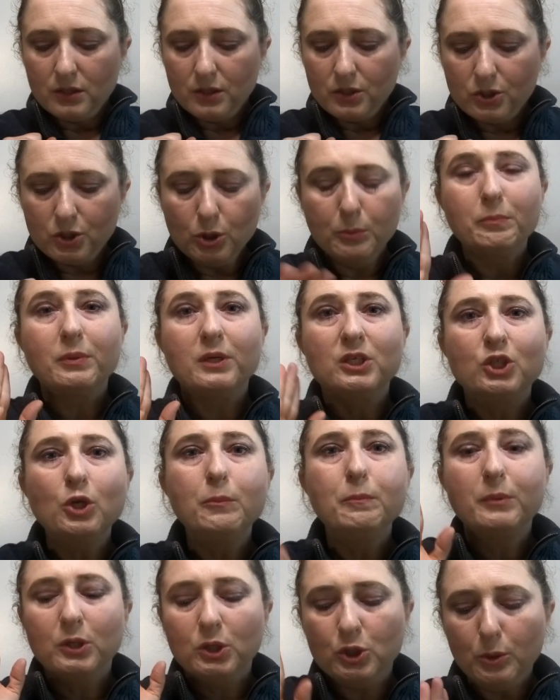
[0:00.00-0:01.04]
super
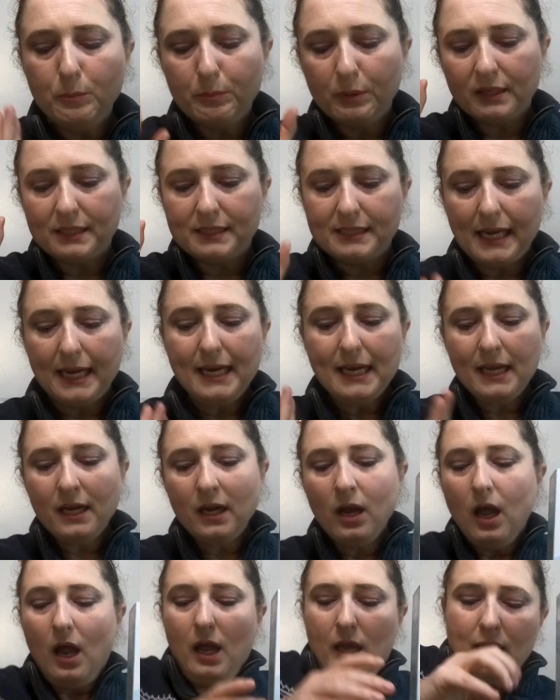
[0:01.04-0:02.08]
duper duper exciting.